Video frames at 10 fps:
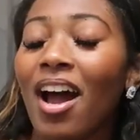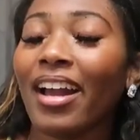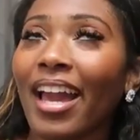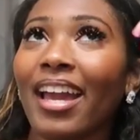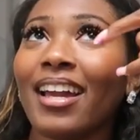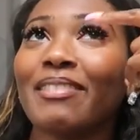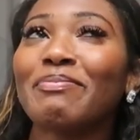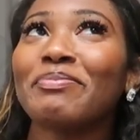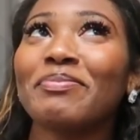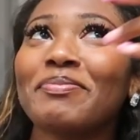Okay,
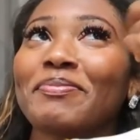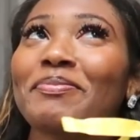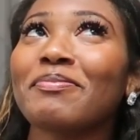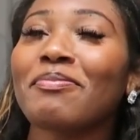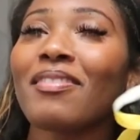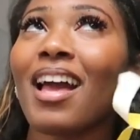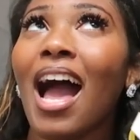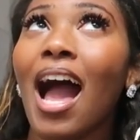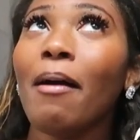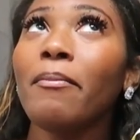
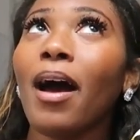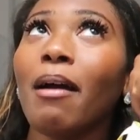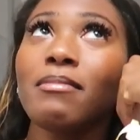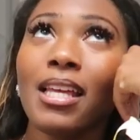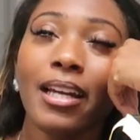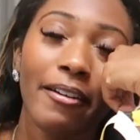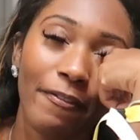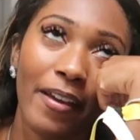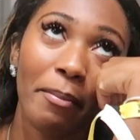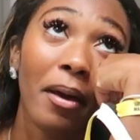I'm cutting a
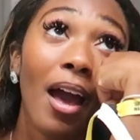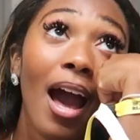fib.